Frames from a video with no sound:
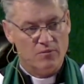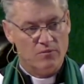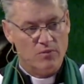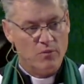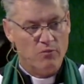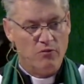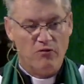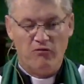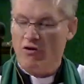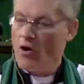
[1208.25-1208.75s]

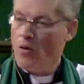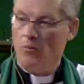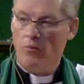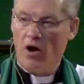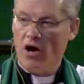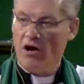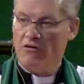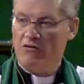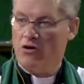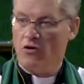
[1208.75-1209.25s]
Maybe we've got
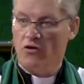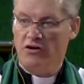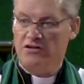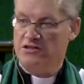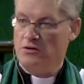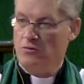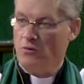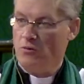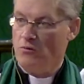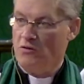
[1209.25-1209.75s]
more
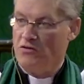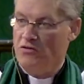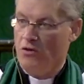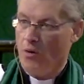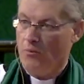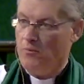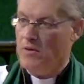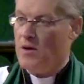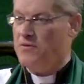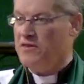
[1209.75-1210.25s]
outgoings than what we
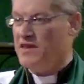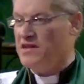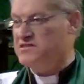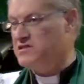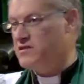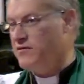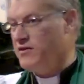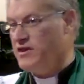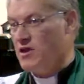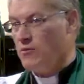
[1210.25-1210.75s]
thought. Maybe there's
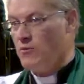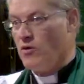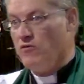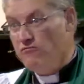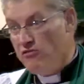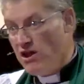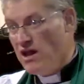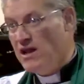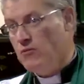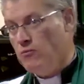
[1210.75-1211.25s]
something that we
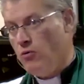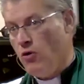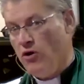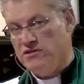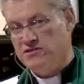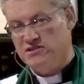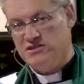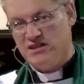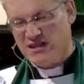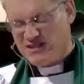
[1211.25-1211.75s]
really
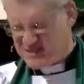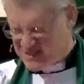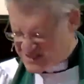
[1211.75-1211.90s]
want and it's